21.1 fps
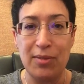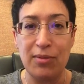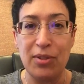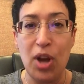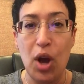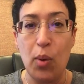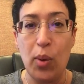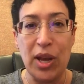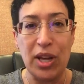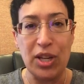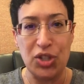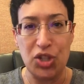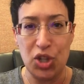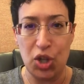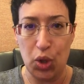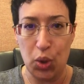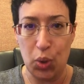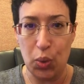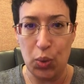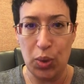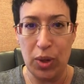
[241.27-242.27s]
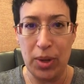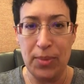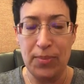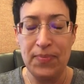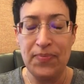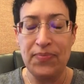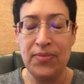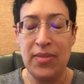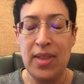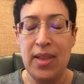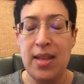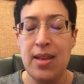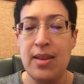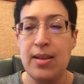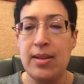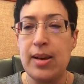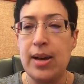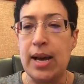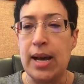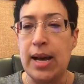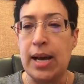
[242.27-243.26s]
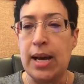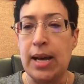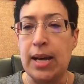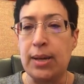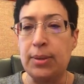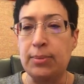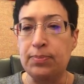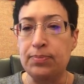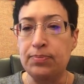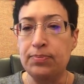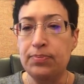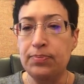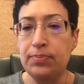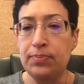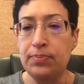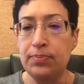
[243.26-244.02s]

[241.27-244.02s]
of going to. And